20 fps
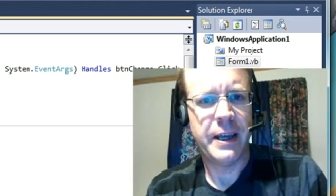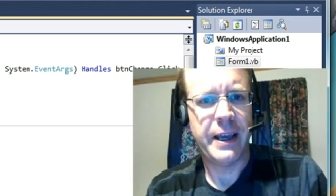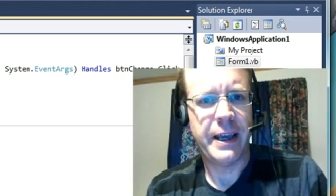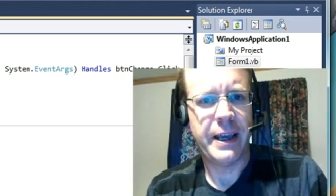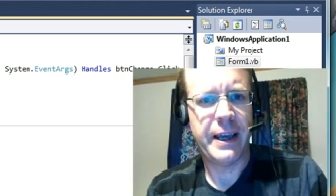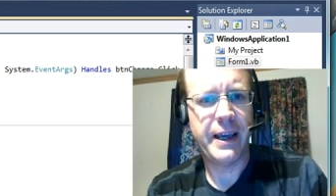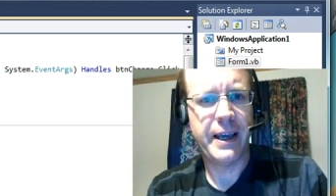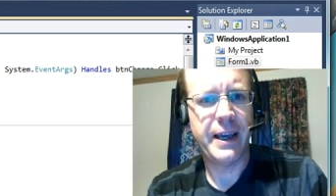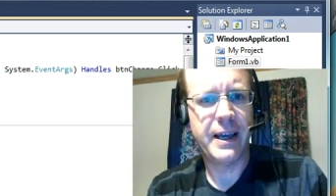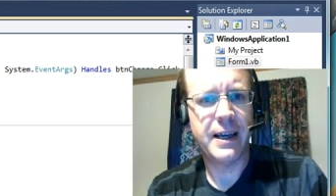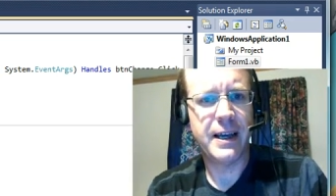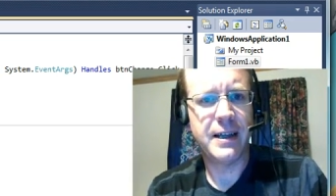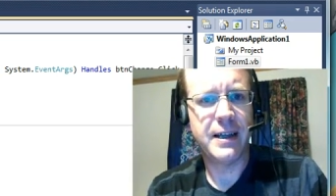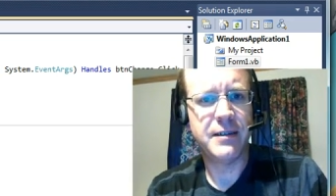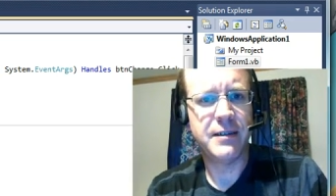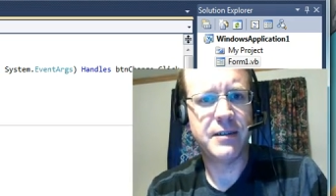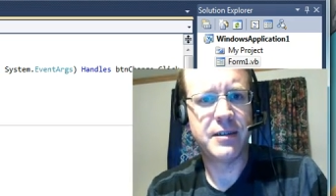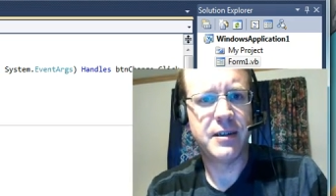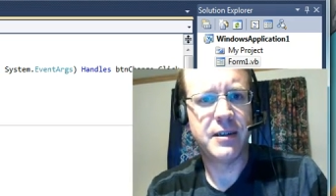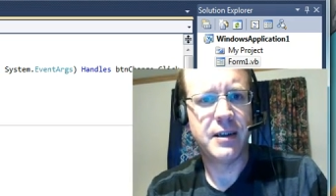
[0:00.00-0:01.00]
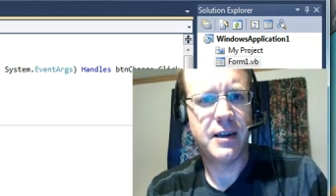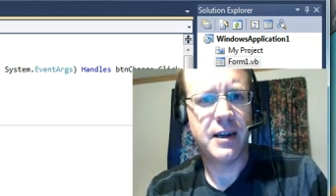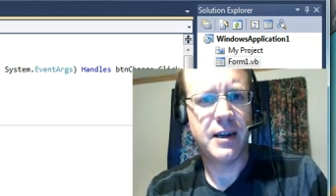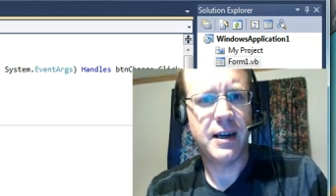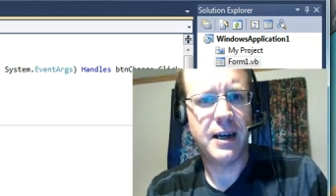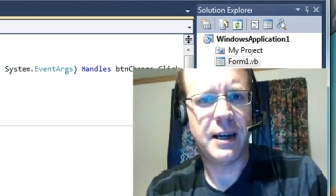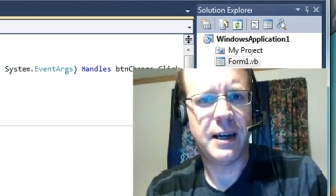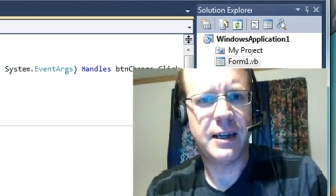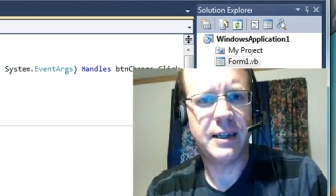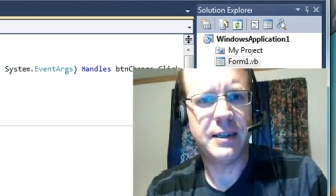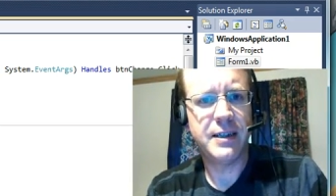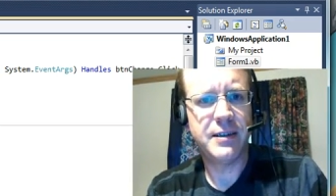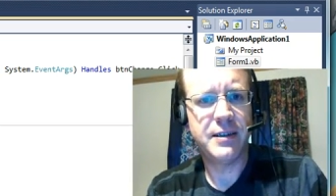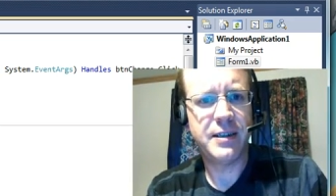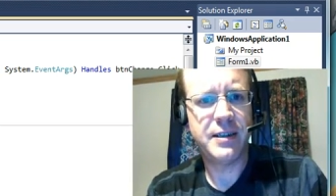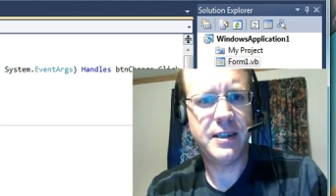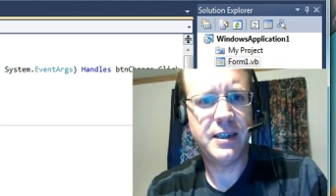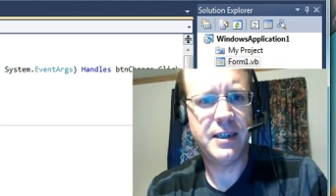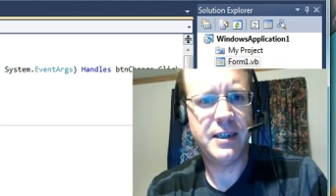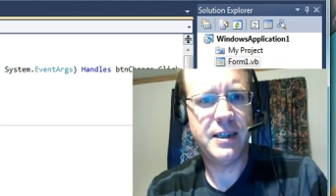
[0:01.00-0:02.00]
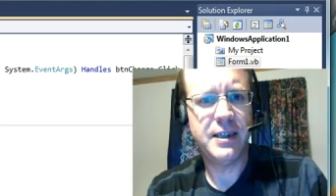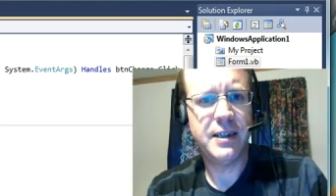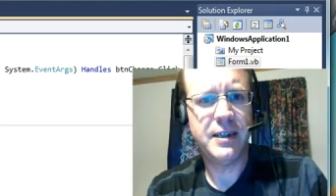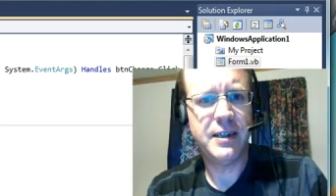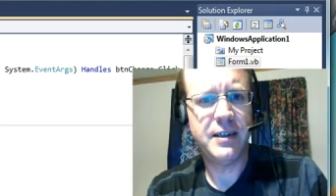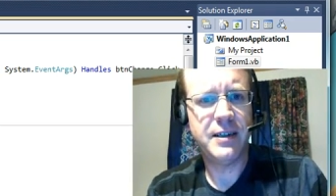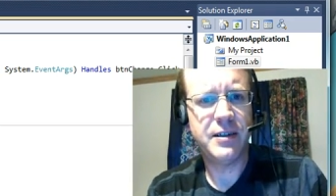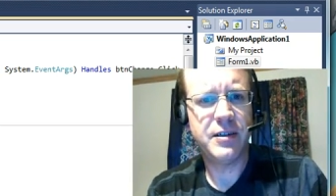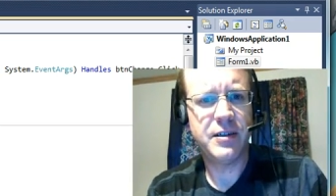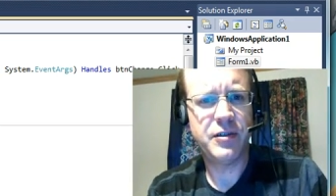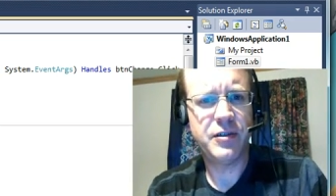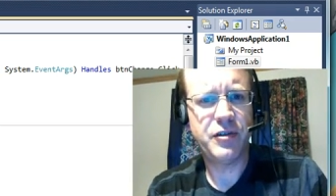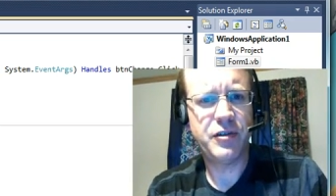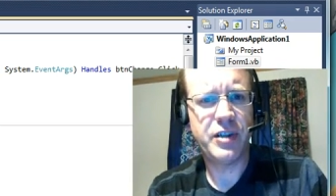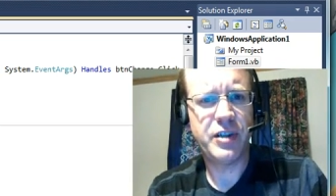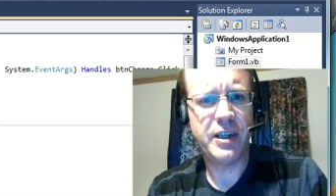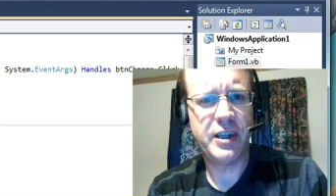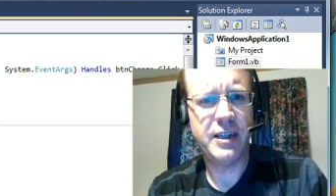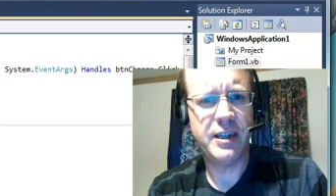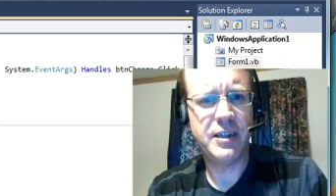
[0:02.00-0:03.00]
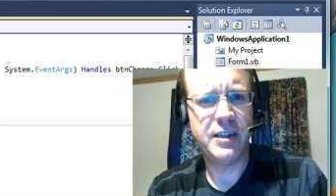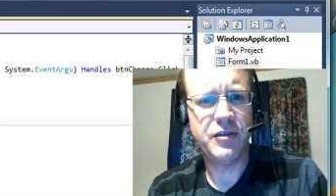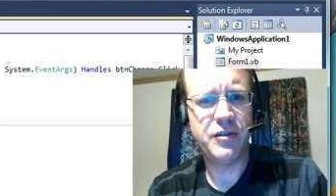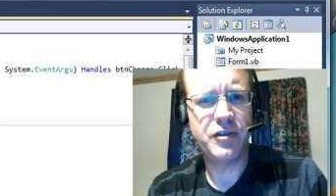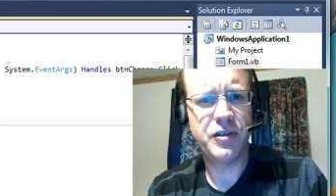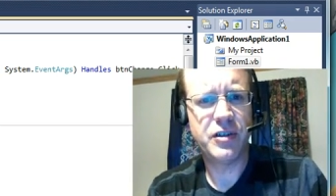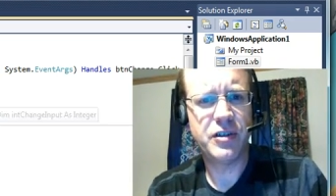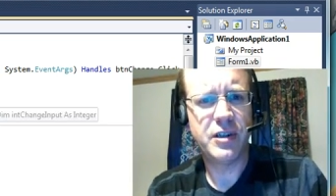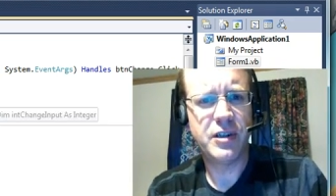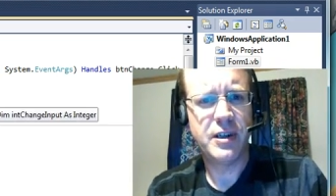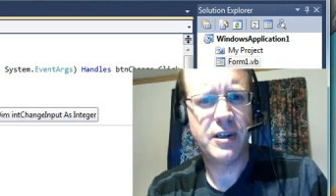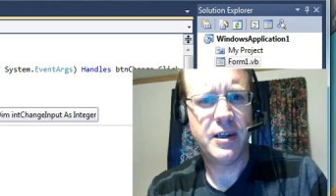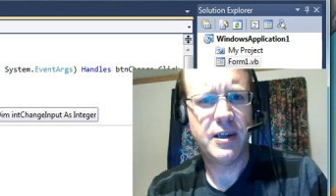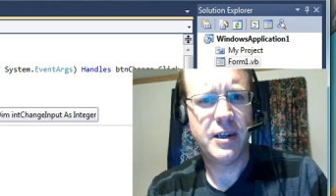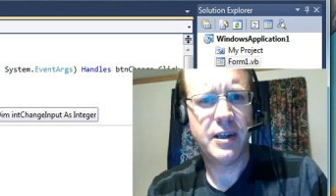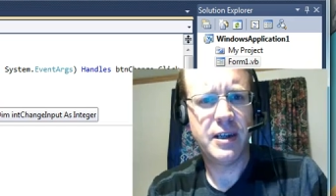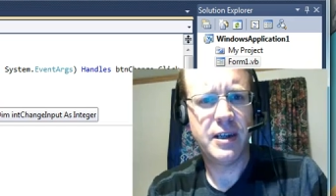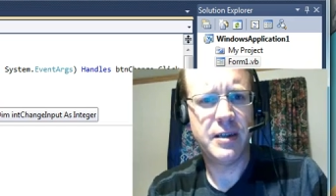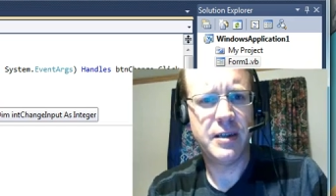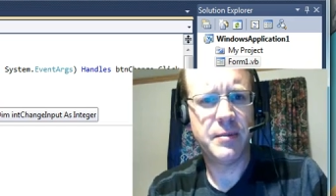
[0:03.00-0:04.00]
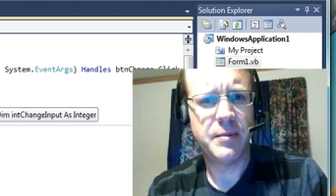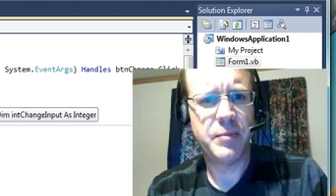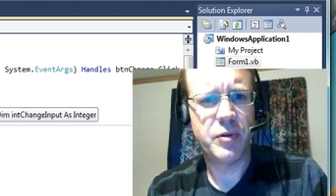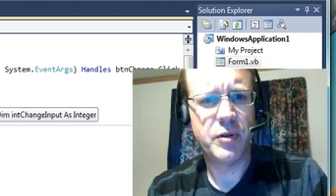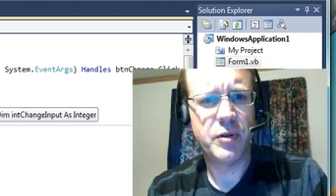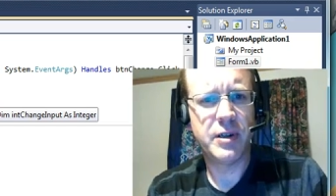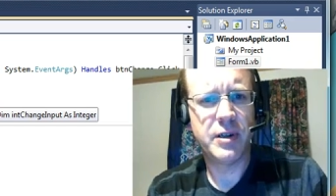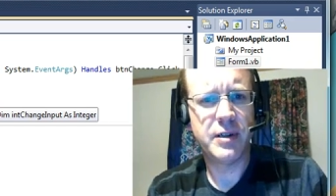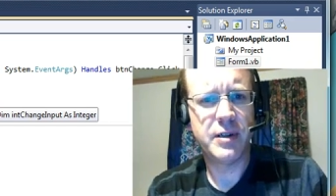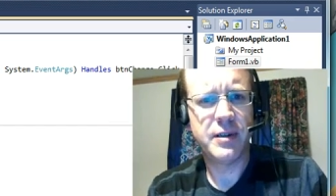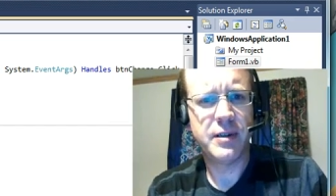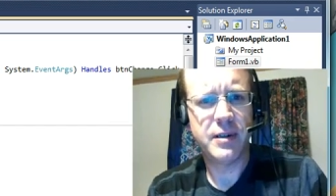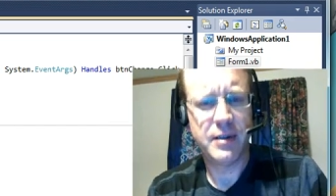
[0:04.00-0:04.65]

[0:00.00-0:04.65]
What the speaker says: And int change input